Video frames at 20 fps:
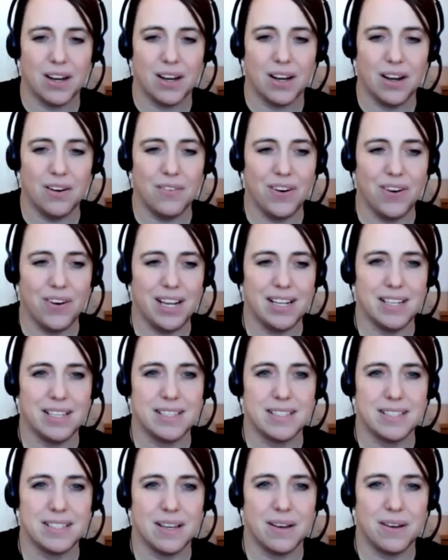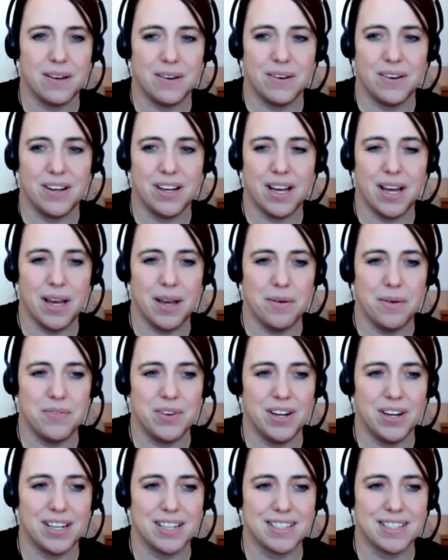All right, so I'm
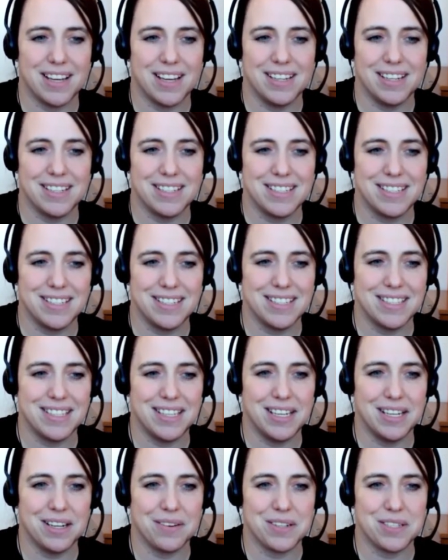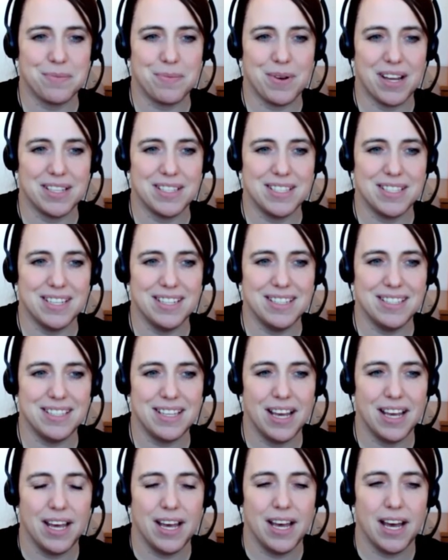very excited to see your
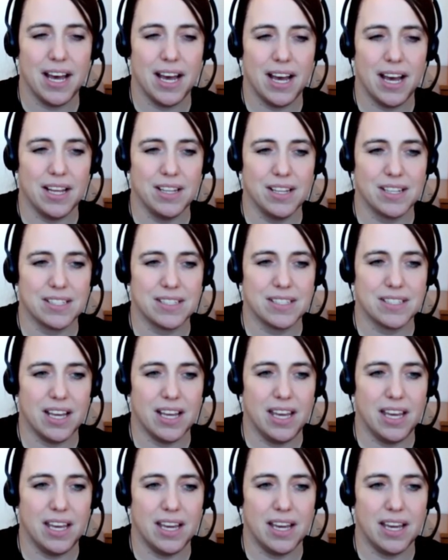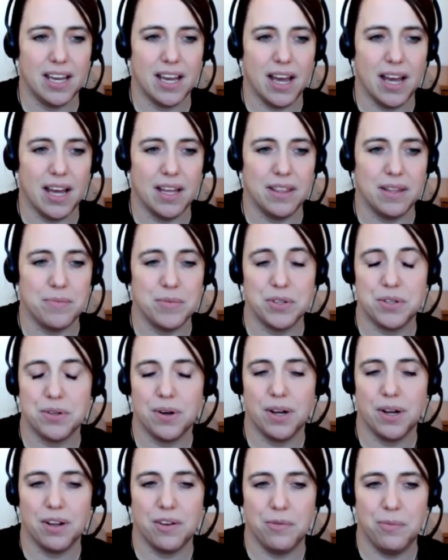responses. Looks like the
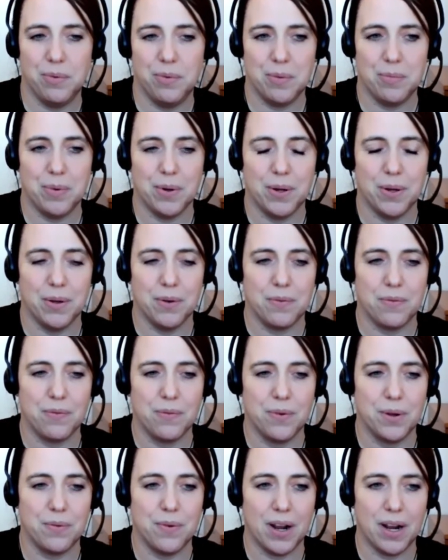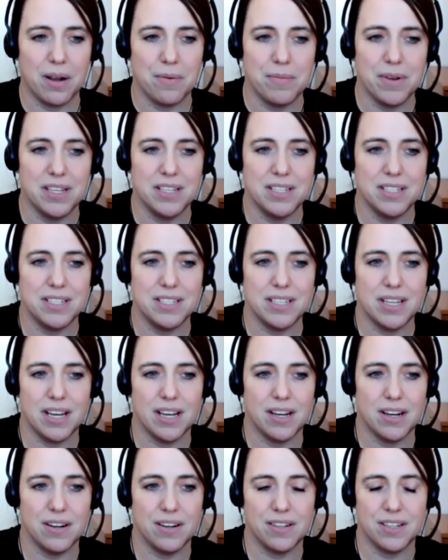majority of people would recommend
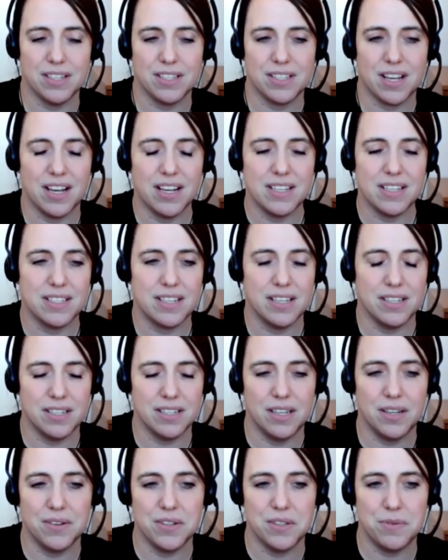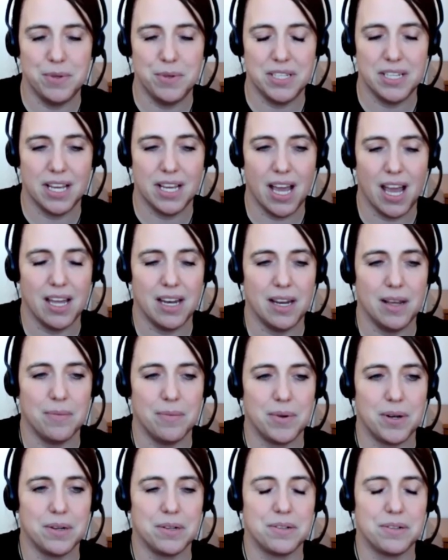or discuss continuous BTK
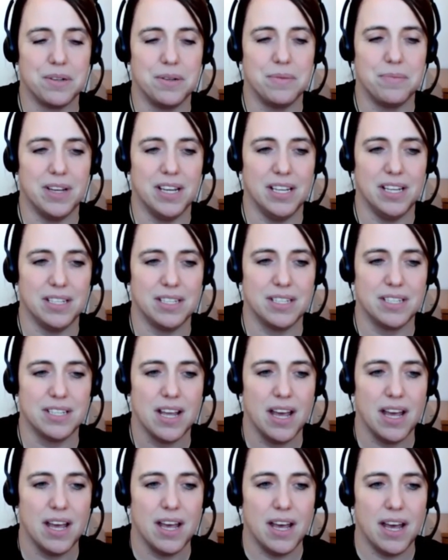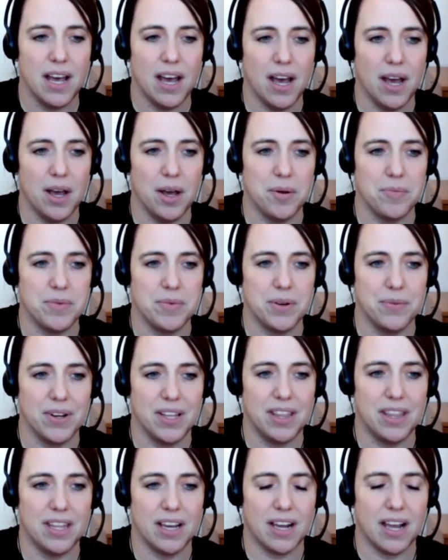inhibitor treatment
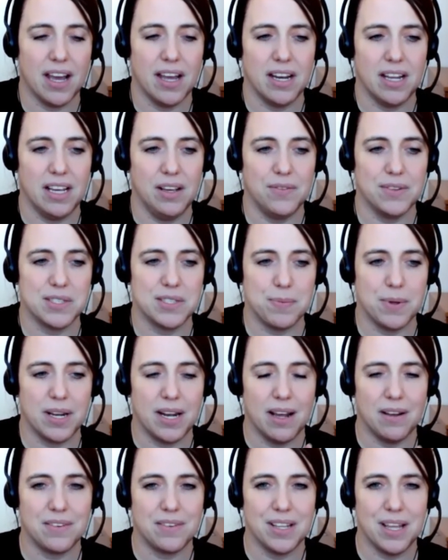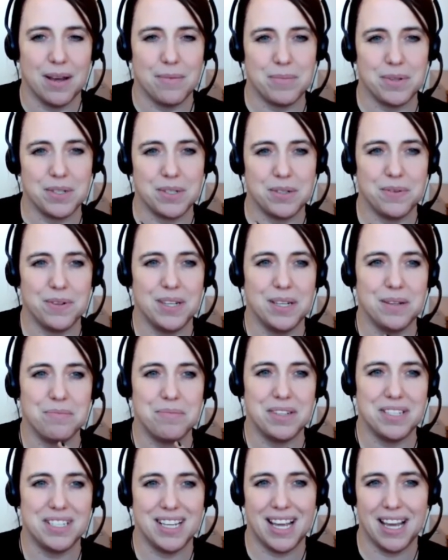with that kind of even split after that between
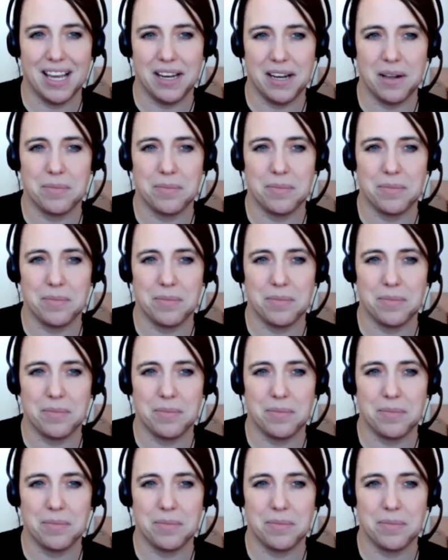BTK